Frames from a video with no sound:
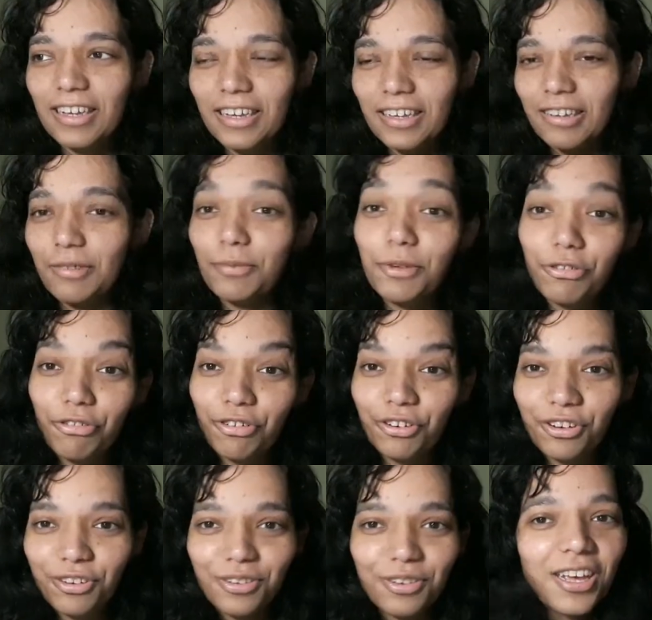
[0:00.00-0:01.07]
I could be
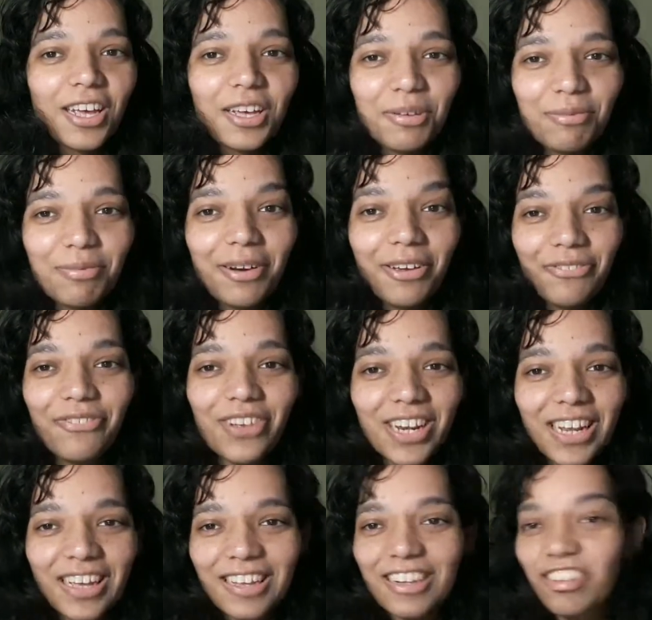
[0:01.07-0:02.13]
wrong, but I
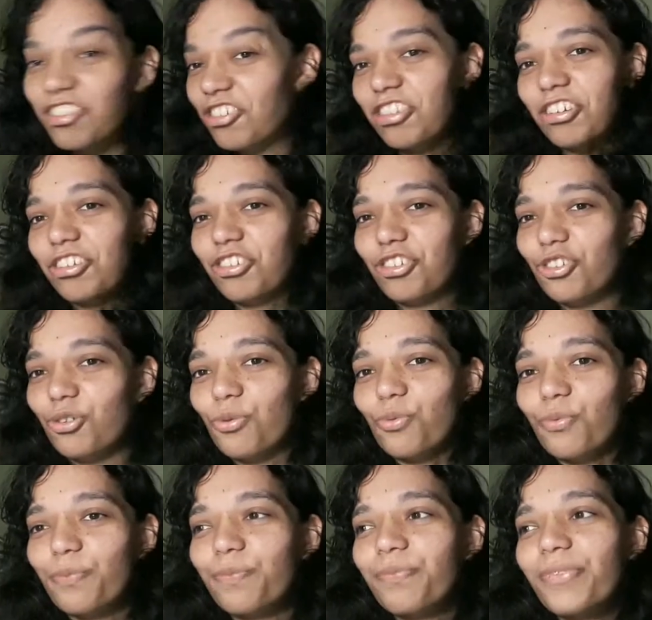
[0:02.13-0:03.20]
feel like it's just 2.